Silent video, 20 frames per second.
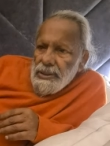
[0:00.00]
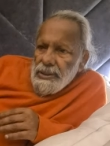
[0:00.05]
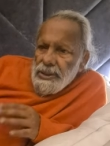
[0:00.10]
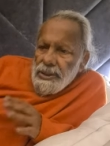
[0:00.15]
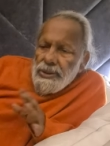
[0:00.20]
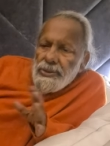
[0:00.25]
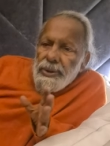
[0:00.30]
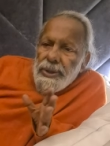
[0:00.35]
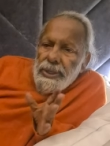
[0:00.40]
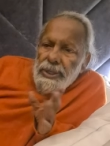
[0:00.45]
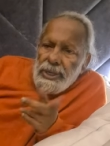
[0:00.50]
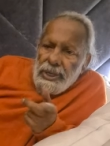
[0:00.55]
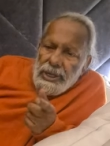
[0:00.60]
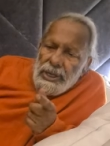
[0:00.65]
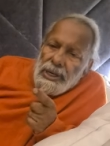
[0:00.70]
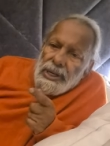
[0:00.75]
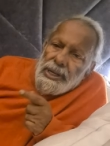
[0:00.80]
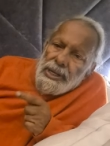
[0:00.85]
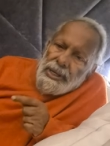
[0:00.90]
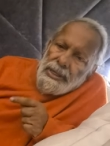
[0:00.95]
You are
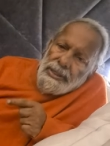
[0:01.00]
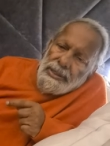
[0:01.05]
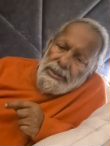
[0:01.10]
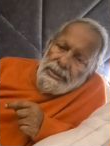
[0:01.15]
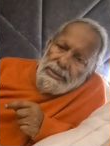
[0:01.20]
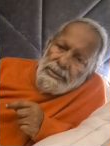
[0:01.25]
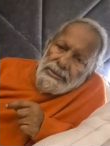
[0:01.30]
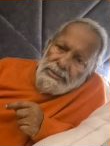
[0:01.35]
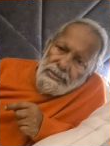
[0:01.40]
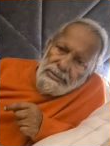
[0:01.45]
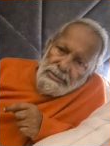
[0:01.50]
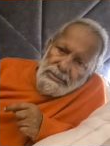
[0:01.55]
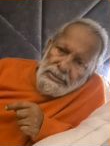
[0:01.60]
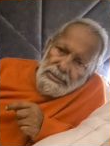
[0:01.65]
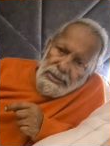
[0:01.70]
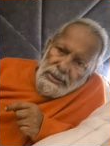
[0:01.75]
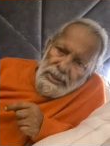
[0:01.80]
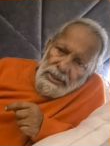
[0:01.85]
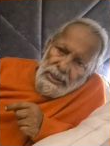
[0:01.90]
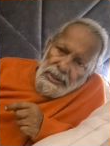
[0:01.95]
clean.
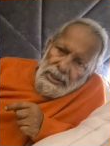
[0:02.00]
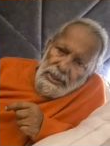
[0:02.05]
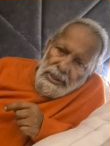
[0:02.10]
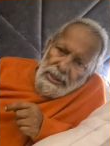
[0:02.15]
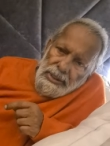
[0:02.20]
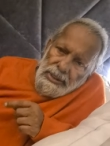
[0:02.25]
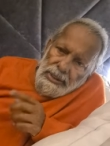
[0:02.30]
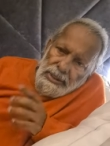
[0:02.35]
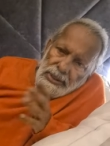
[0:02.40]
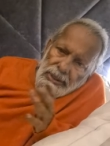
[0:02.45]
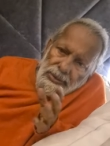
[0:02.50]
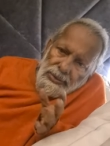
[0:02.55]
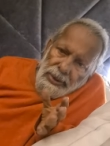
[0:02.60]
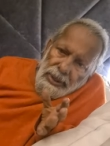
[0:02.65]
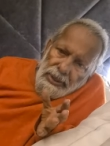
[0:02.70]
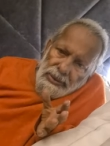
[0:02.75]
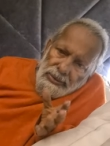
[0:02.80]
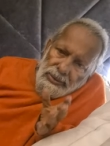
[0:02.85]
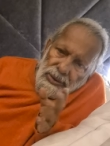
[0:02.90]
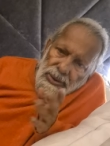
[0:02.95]
You
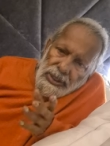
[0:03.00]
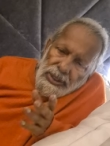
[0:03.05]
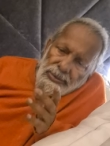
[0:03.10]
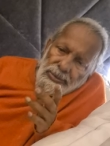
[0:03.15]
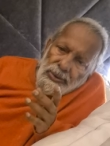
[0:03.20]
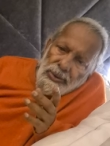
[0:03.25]
want to live